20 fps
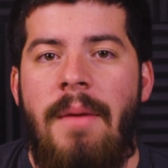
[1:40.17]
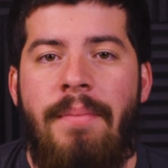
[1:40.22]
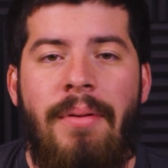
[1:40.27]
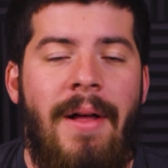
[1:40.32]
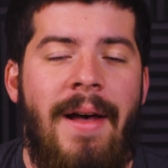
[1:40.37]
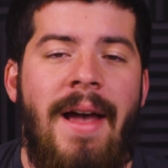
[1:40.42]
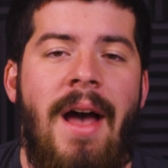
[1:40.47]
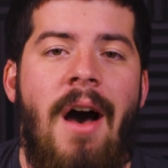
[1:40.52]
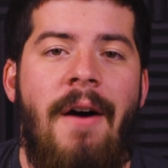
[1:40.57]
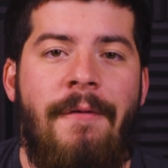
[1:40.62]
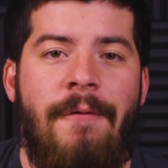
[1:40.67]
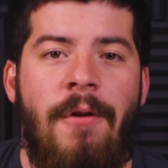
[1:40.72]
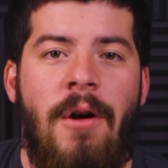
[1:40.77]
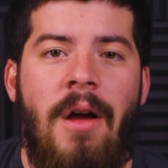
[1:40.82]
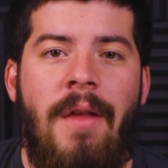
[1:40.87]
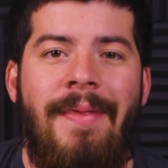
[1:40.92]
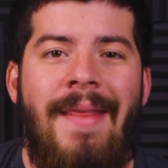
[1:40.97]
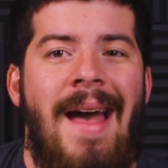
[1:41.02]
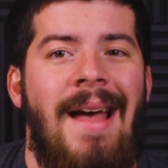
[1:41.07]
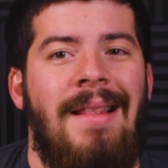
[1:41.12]
playoff
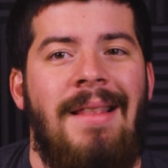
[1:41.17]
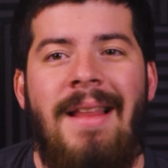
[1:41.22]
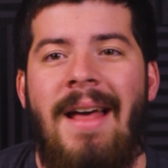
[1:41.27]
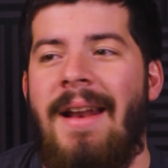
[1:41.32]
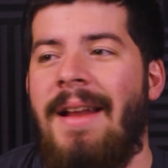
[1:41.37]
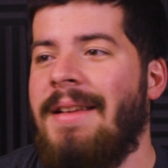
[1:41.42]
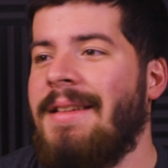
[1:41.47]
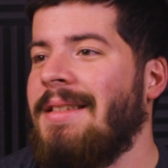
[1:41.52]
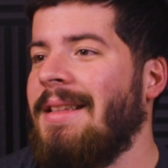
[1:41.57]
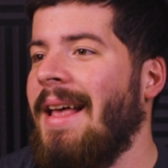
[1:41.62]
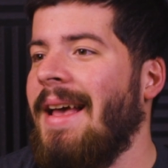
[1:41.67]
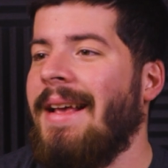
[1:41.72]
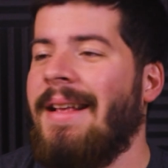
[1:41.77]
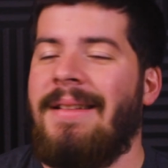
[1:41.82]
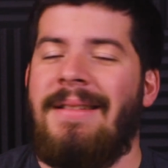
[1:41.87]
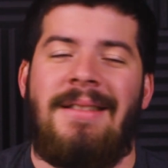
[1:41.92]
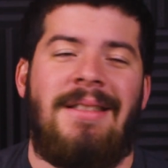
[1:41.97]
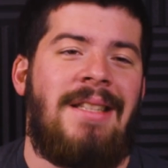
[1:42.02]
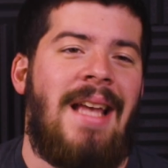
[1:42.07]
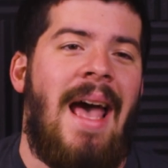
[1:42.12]
run that led us like